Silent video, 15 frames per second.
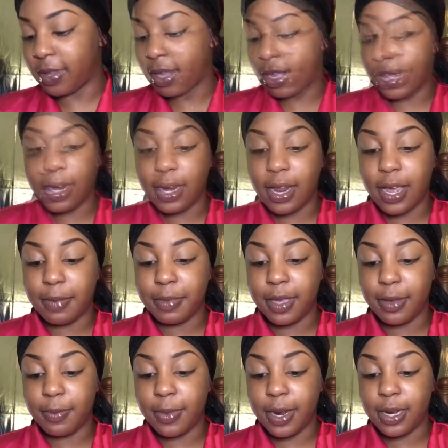And I'm
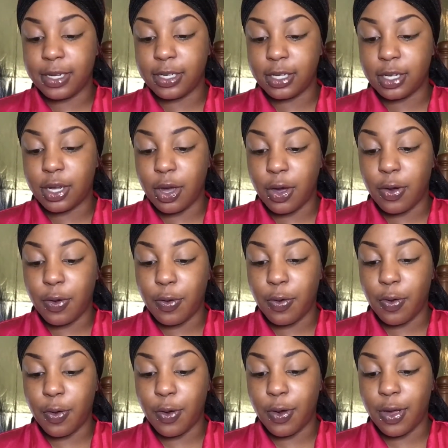getting ready to go
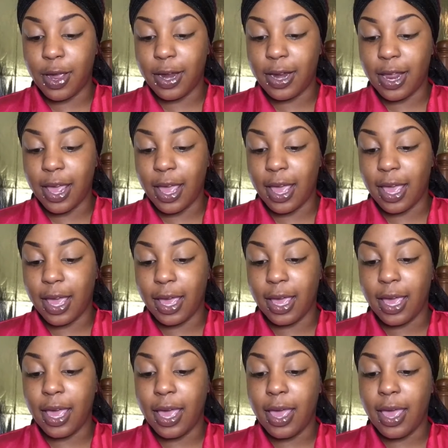on a